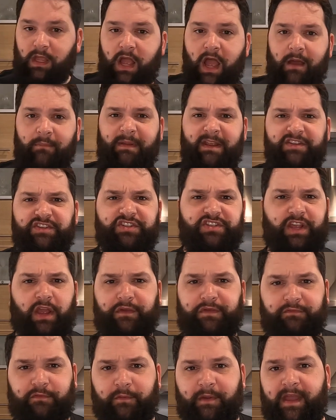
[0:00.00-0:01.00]
Let's just go
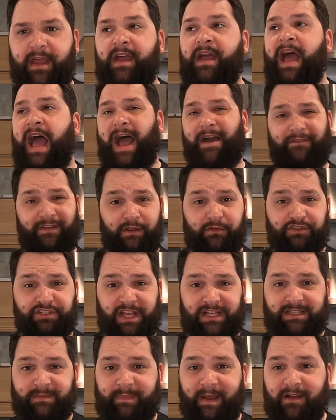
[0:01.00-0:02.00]
through it, have a little
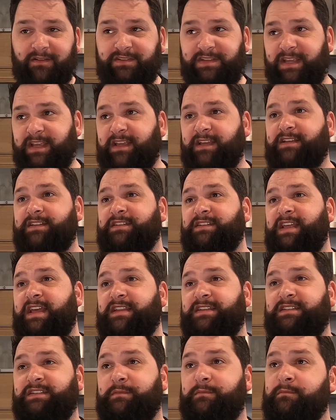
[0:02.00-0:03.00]
chat about it, because
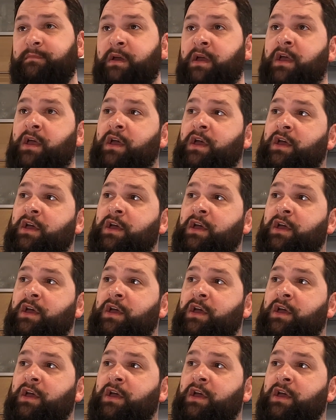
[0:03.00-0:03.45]
there's some